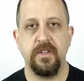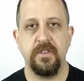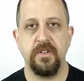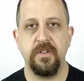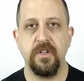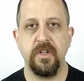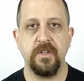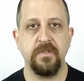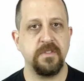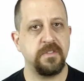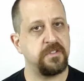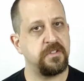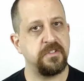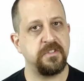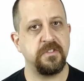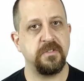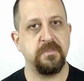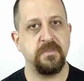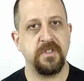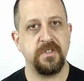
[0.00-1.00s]
the nervous
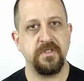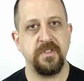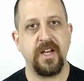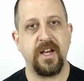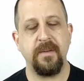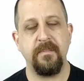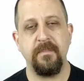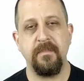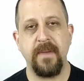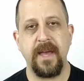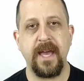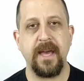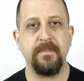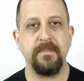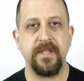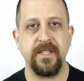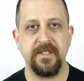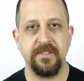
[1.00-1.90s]
system does not map